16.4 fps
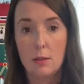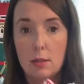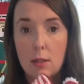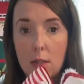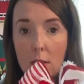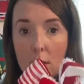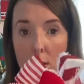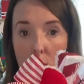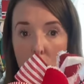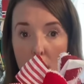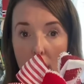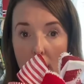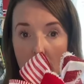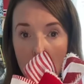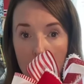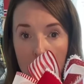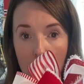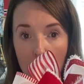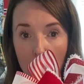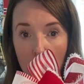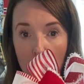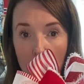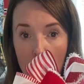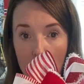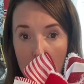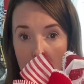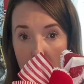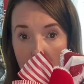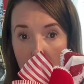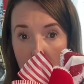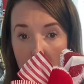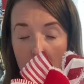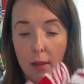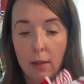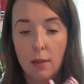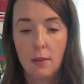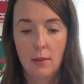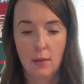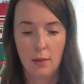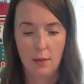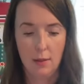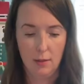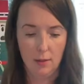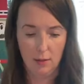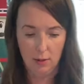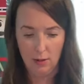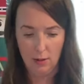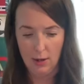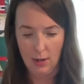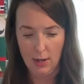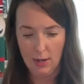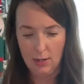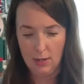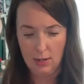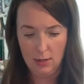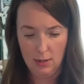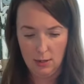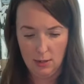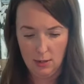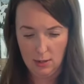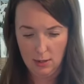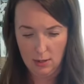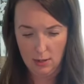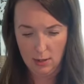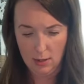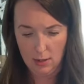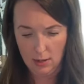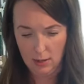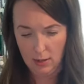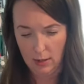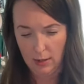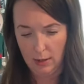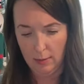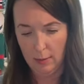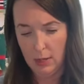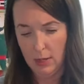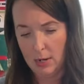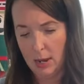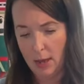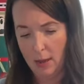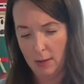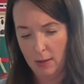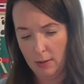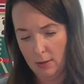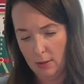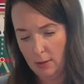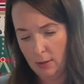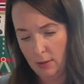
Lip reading: this is what we end up with. All right, I'm gonna